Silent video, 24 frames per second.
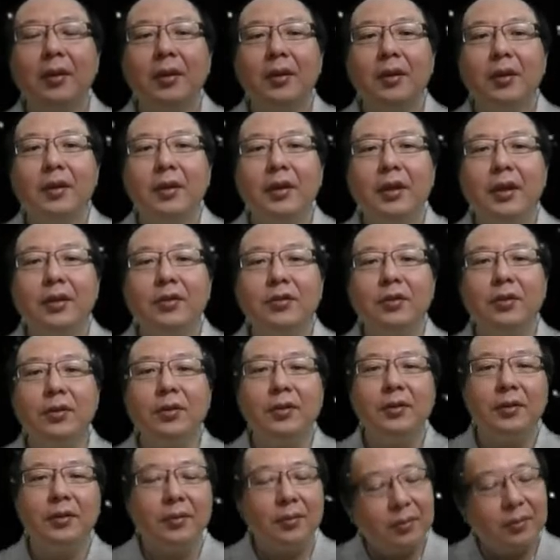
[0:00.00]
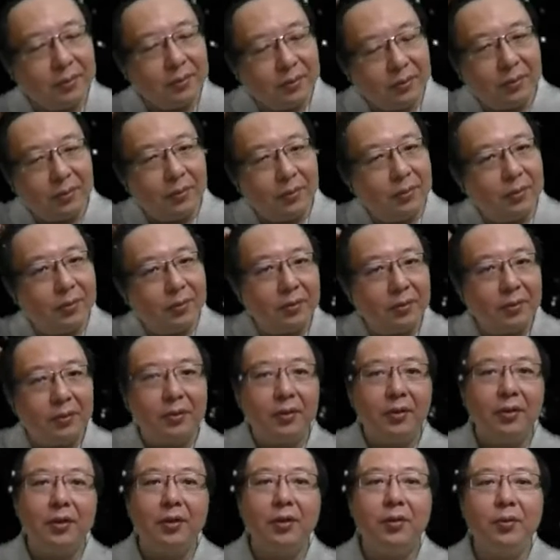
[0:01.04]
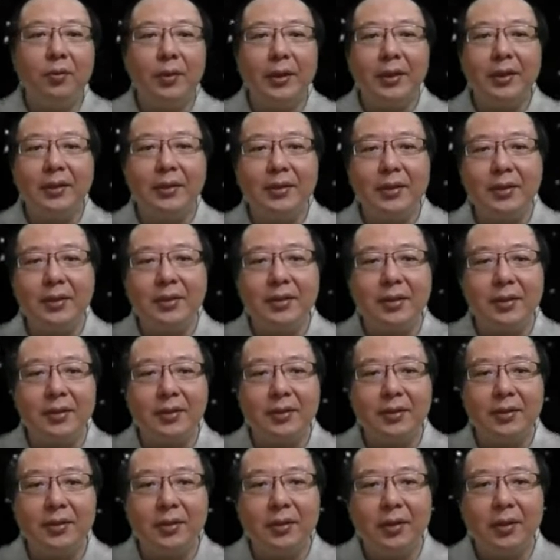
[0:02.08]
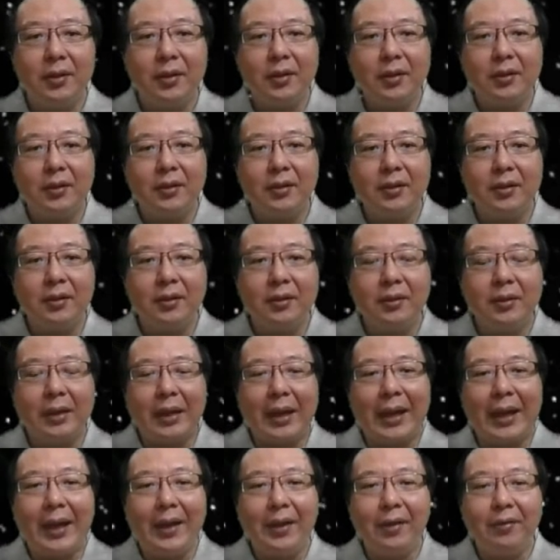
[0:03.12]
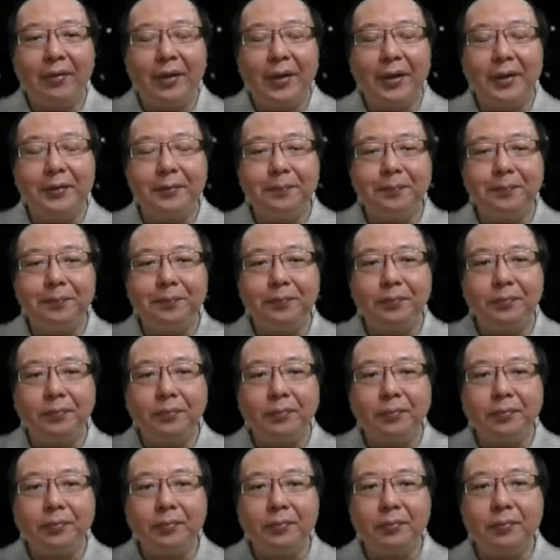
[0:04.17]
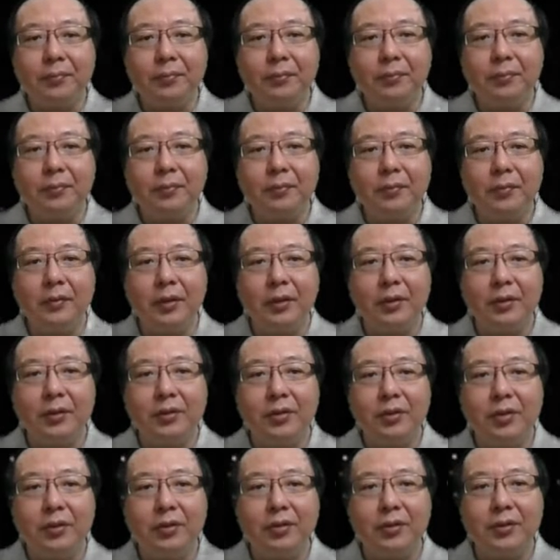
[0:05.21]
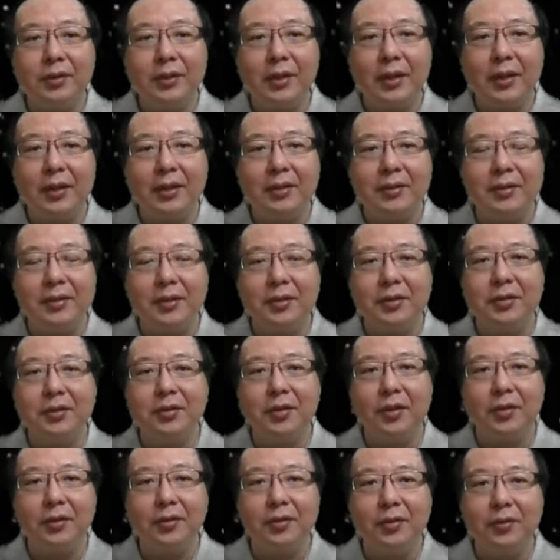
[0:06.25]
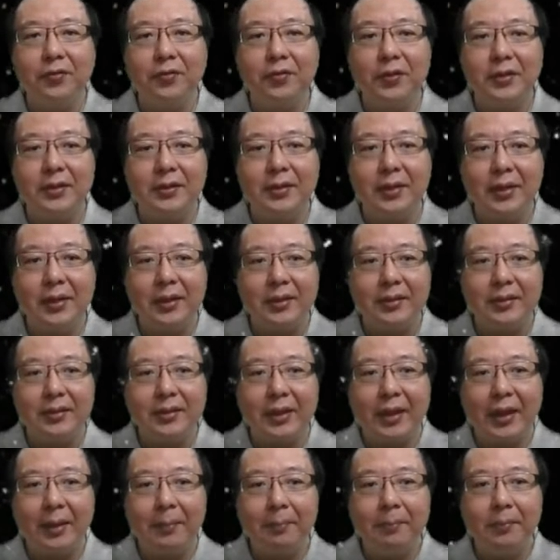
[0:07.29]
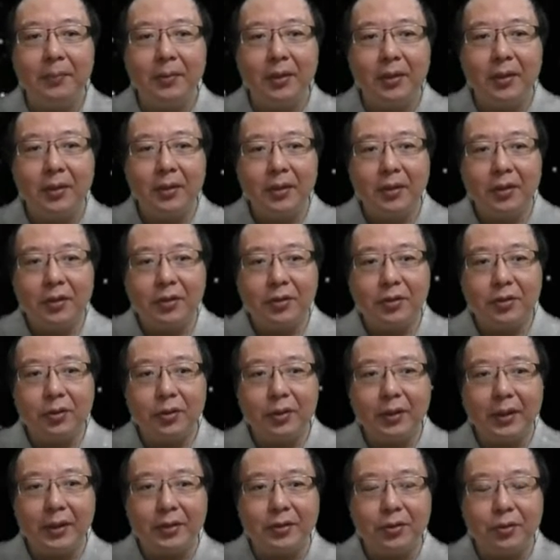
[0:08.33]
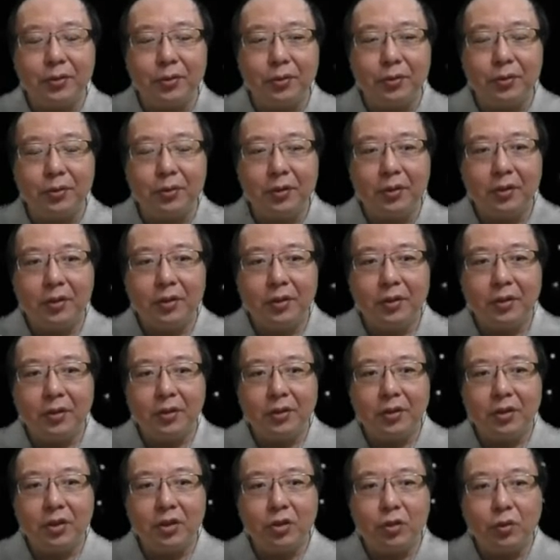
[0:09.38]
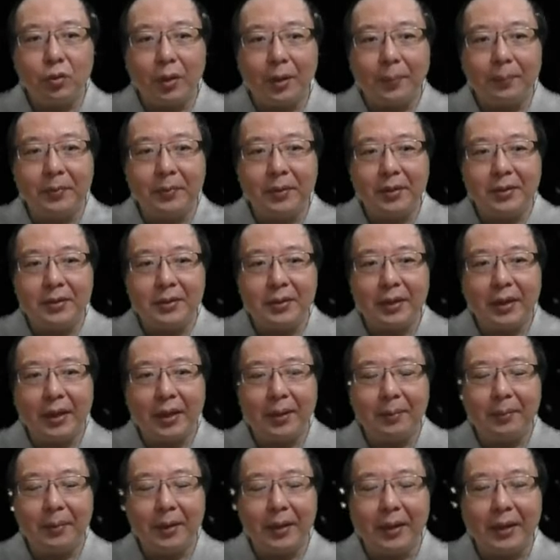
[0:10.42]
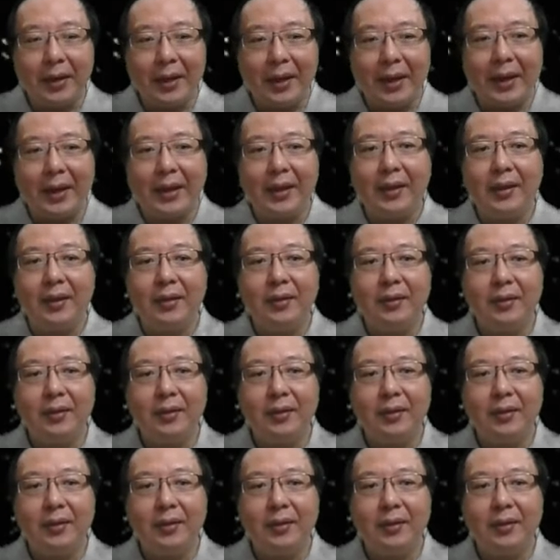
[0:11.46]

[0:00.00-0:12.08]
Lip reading: Okay, so what it does is right? So to say insertion sort. So first thing is M. So it has to swap this M and I.